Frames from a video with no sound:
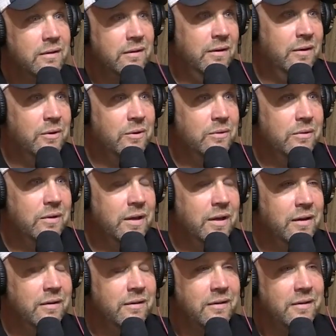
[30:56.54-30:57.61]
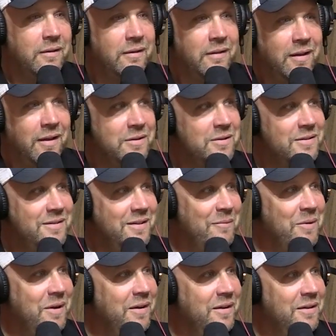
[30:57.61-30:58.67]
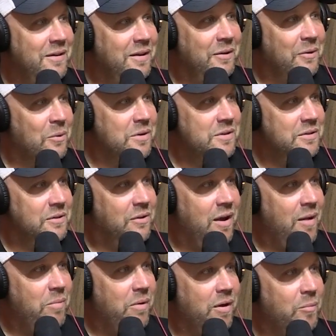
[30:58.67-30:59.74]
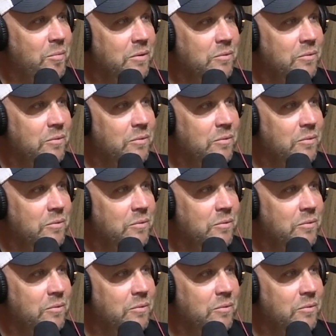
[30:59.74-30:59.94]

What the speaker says: You know, and I mean, it annoys the crap out of me